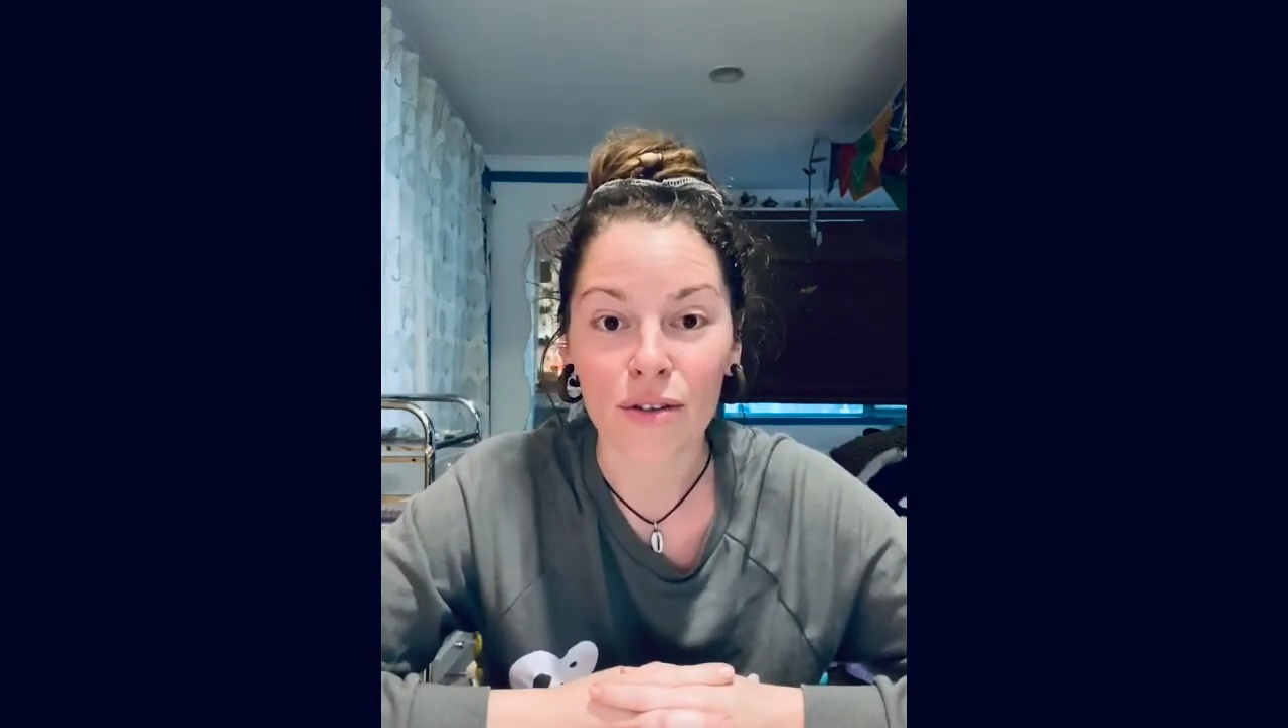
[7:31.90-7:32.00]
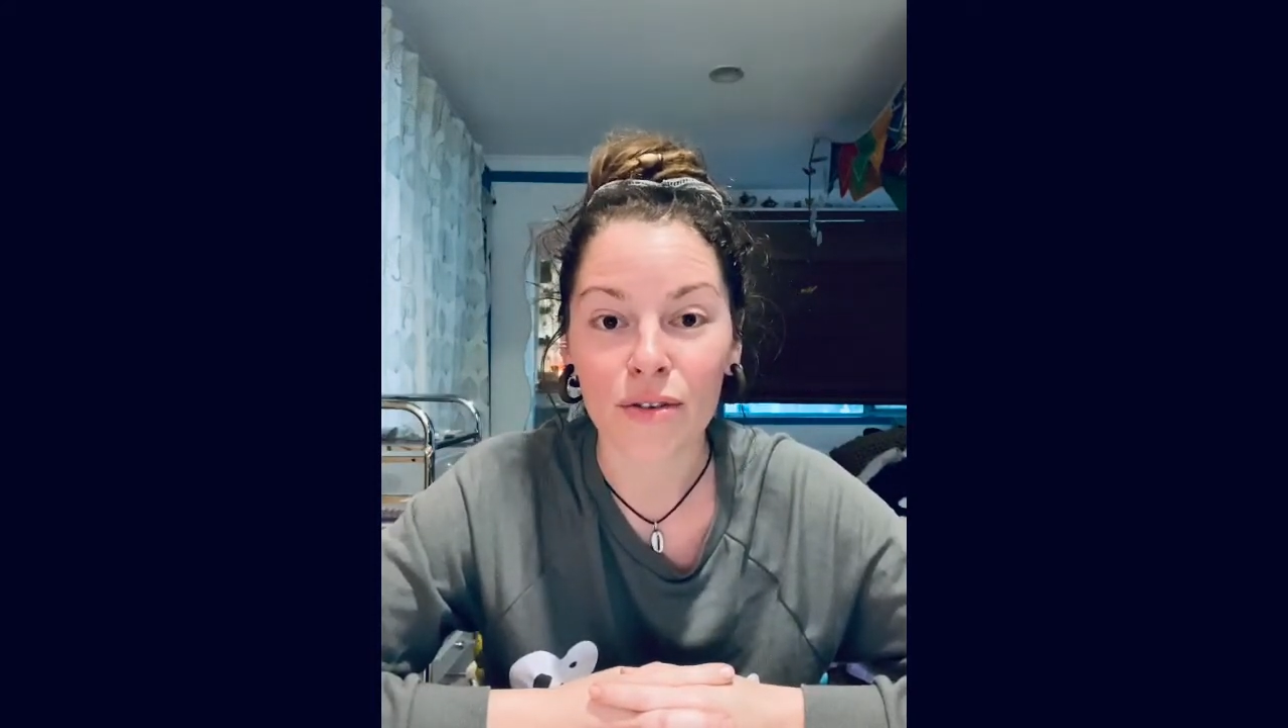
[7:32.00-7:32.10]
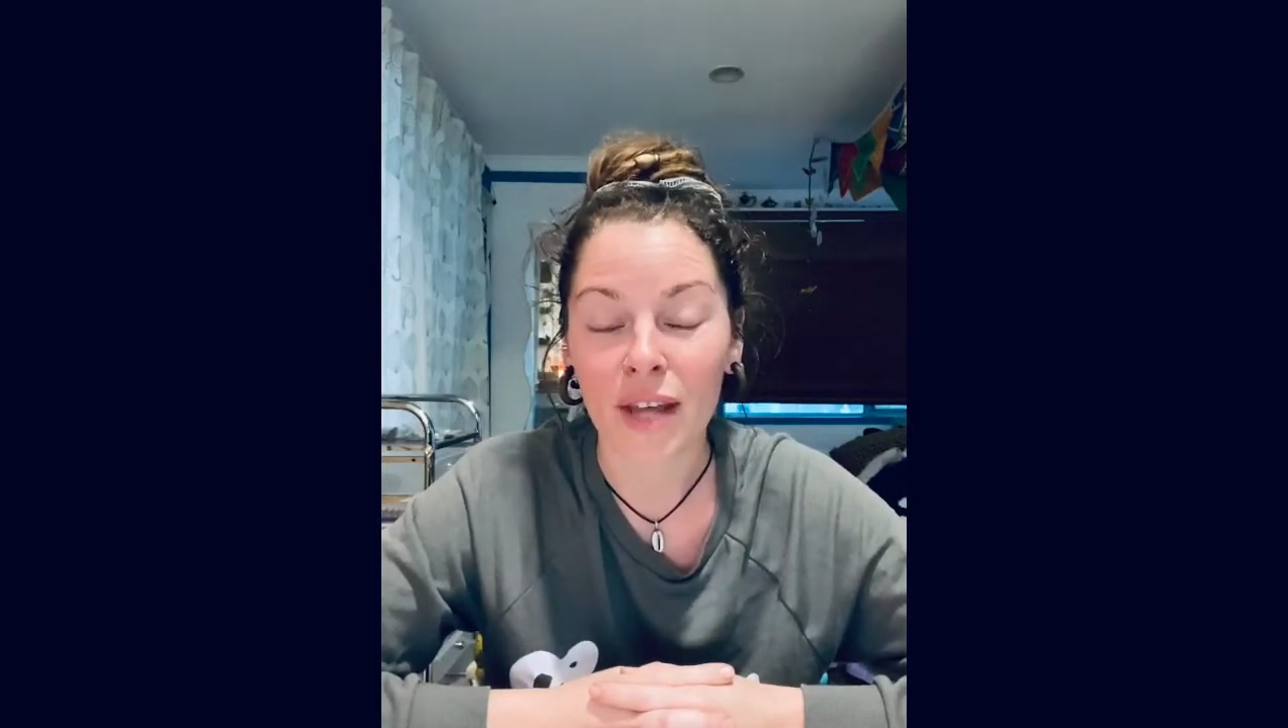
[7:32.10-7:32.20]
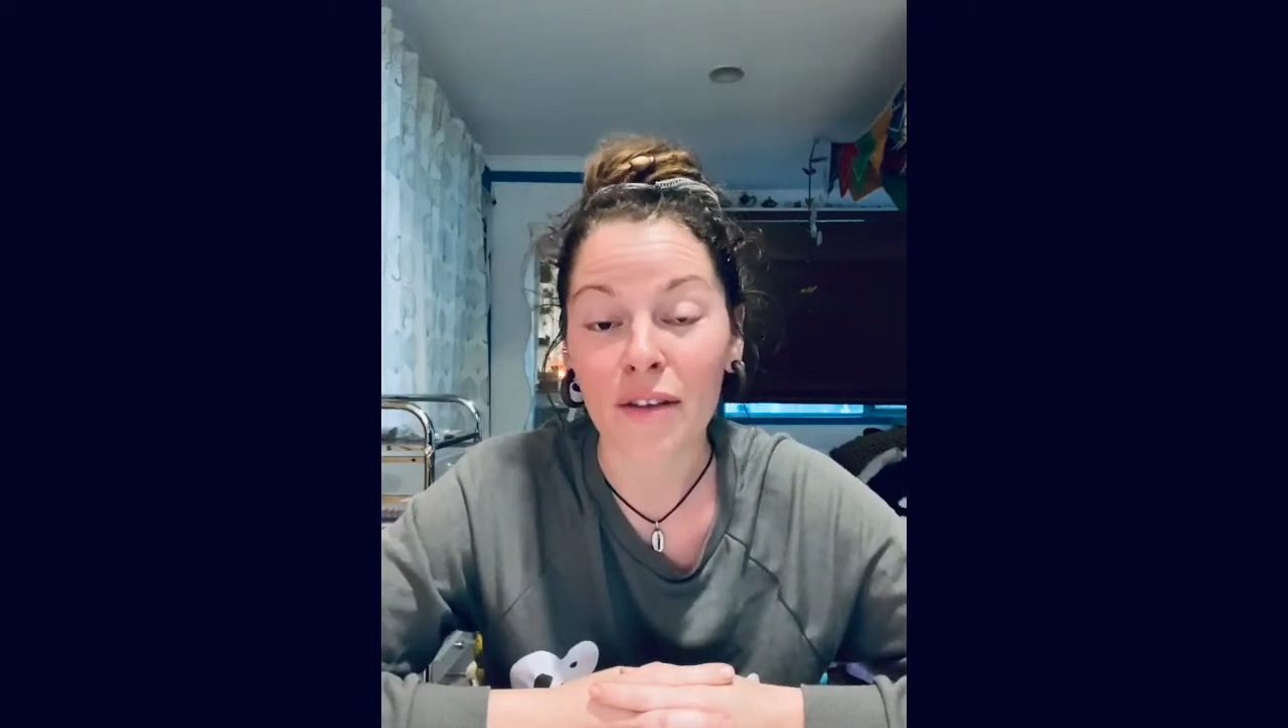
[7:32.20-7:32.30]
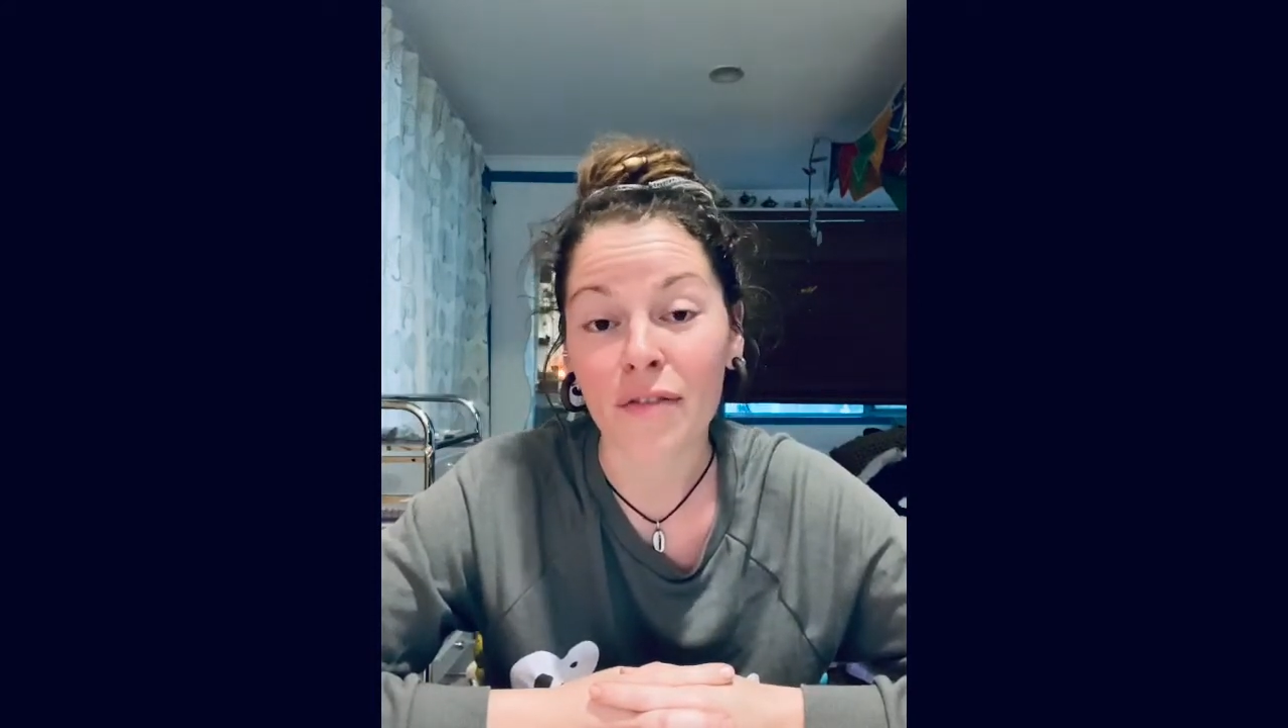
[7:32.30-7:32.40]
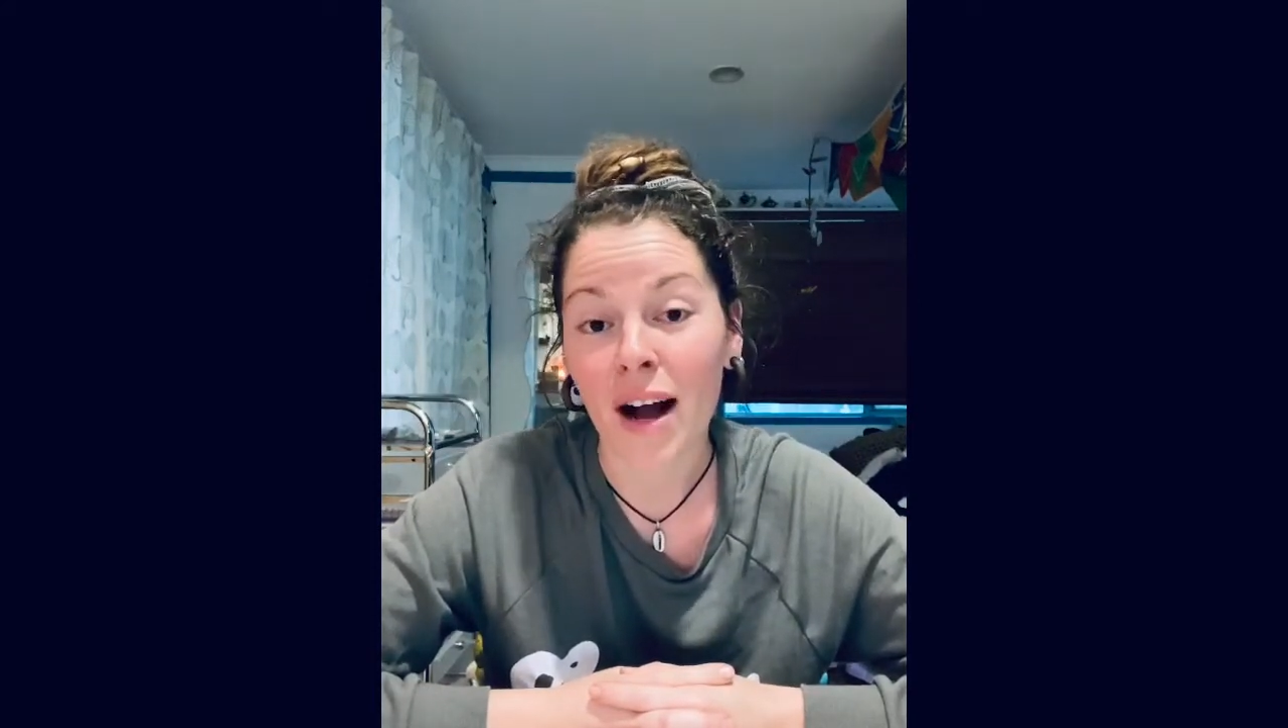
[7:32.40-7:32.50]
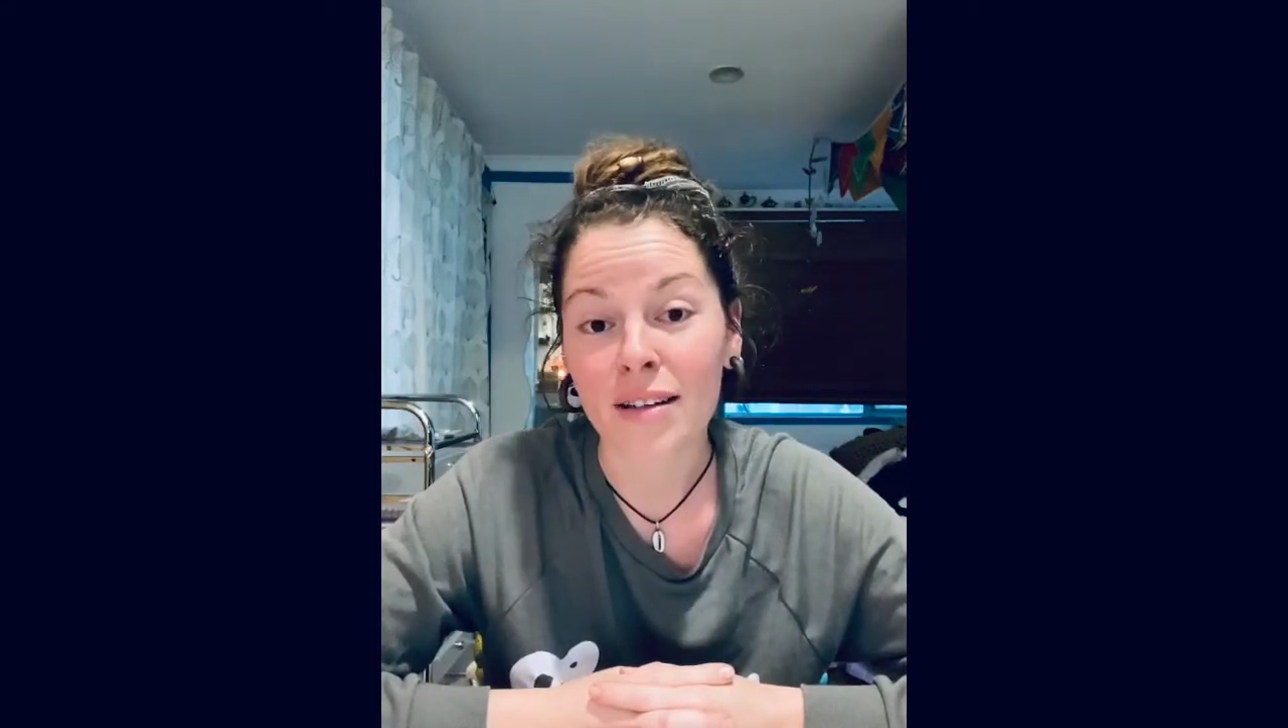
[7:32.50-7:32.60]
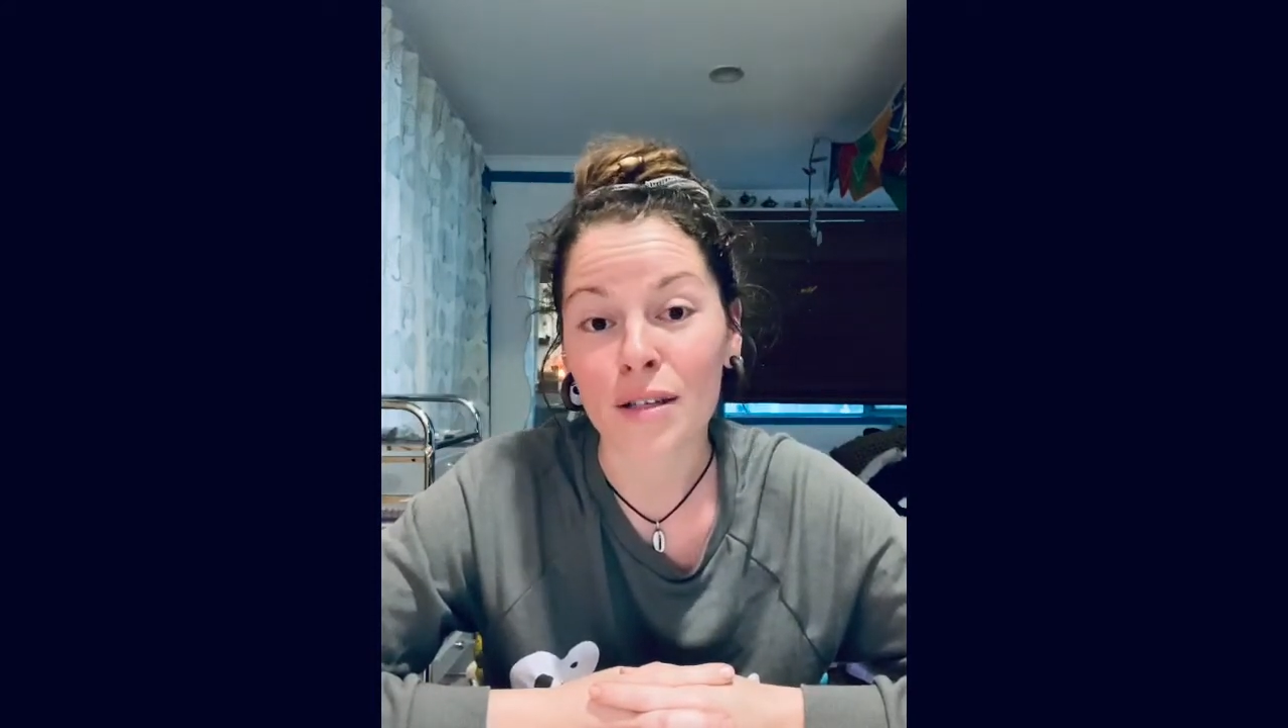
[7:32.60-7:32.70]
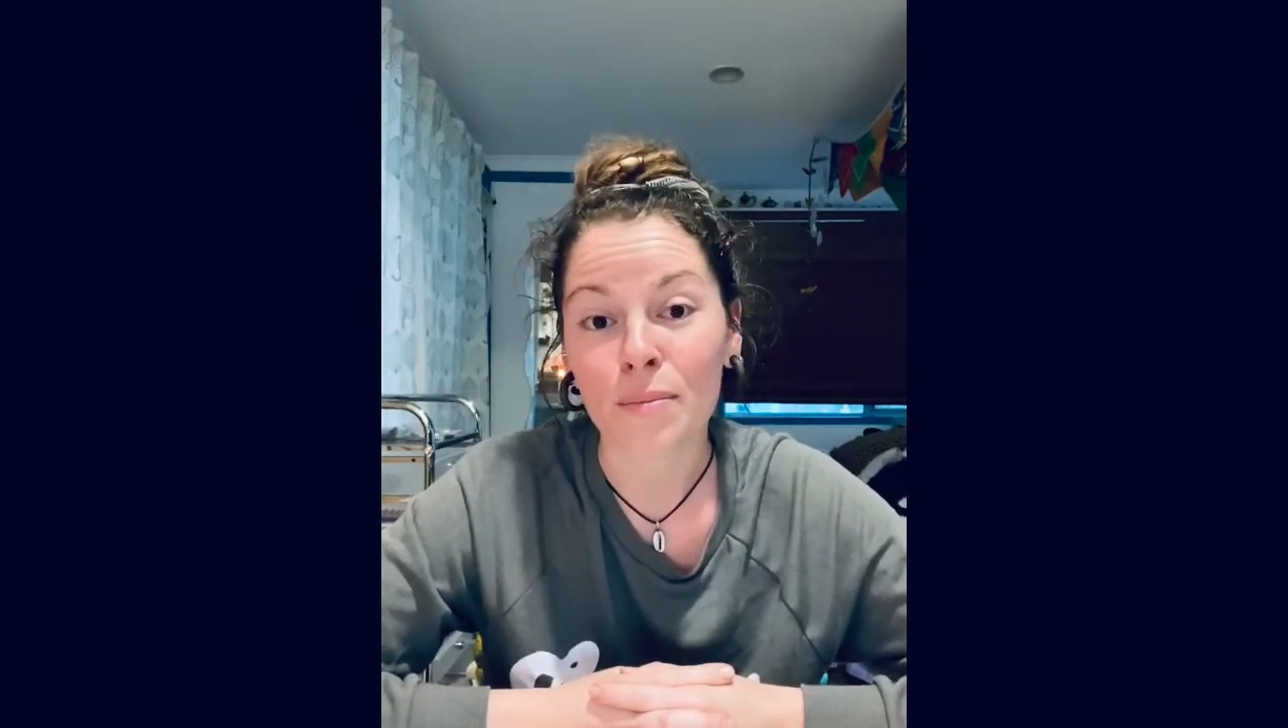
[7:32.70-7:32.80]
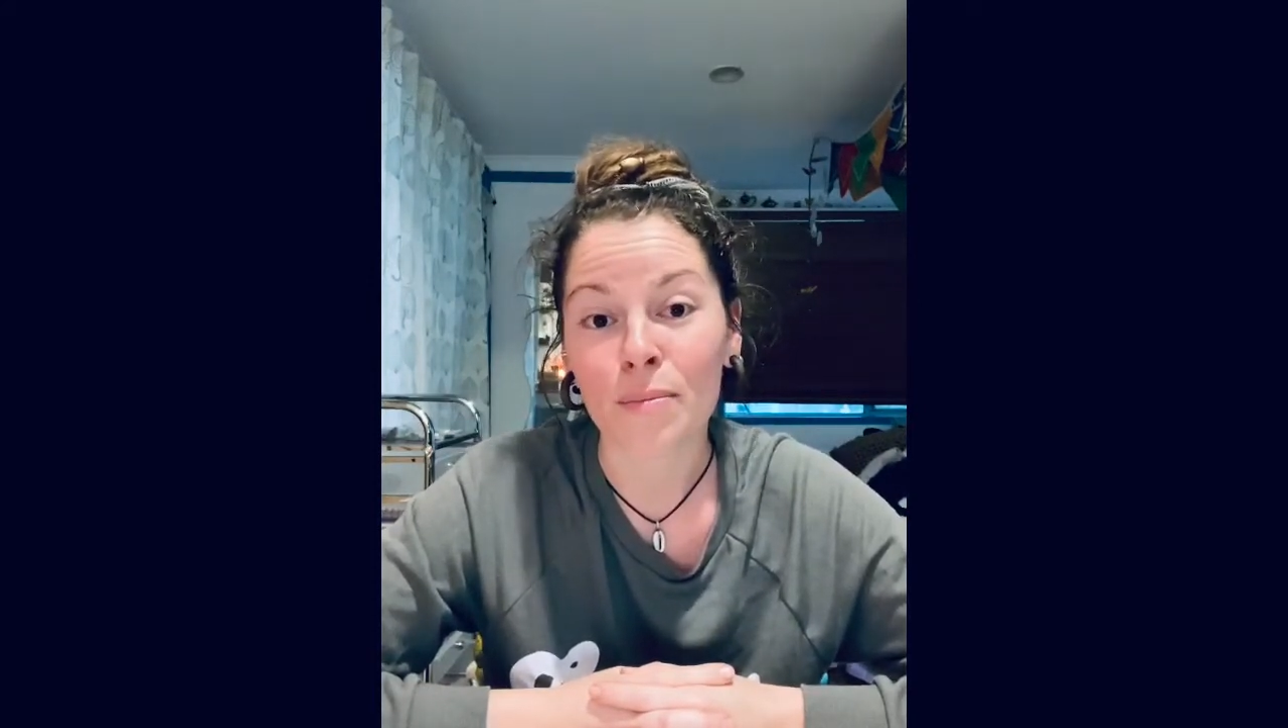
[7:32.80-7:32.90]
They fast